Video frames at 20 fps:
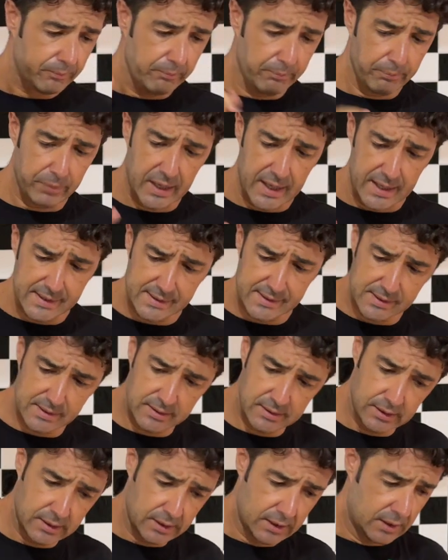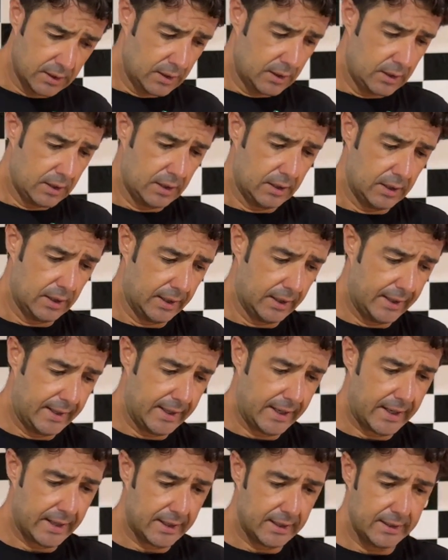Plus
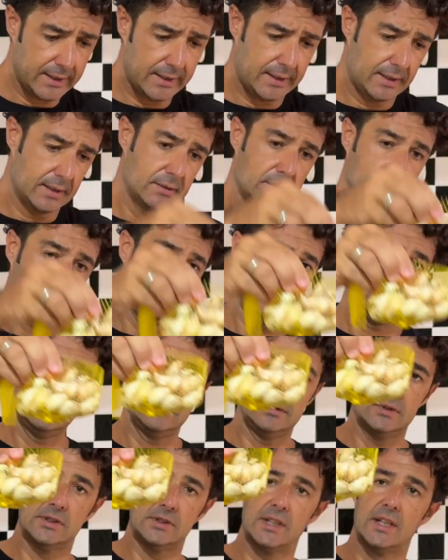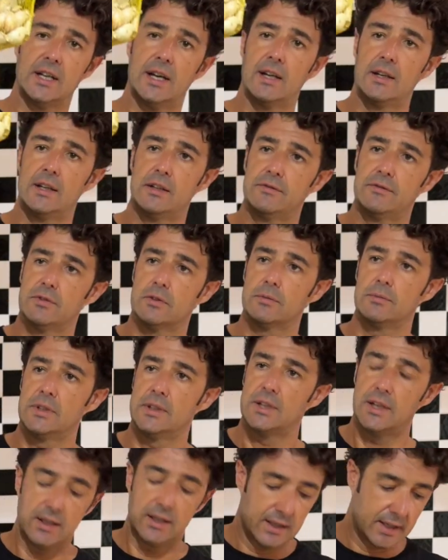garlic. This garlic for me
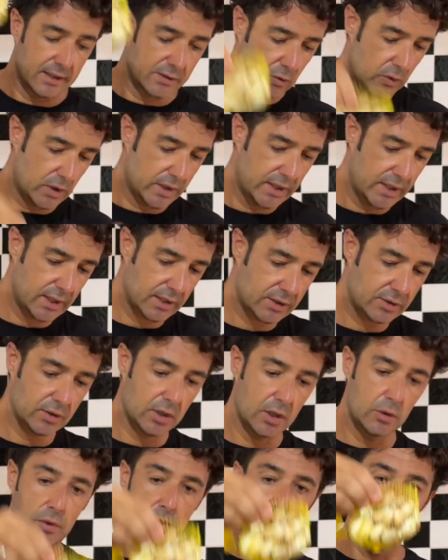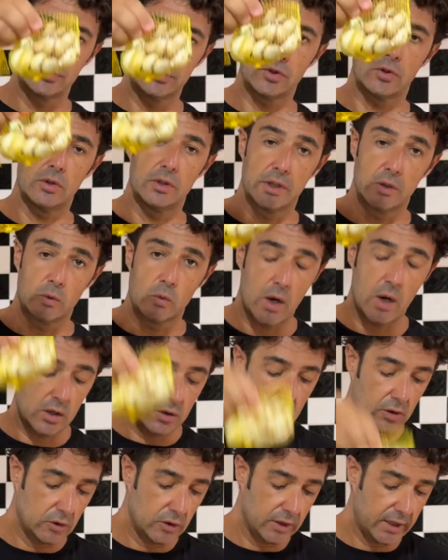can last 1 year, so I will use only 1
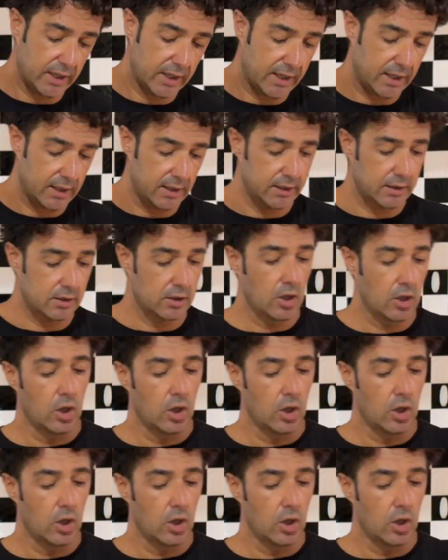clove of garlic.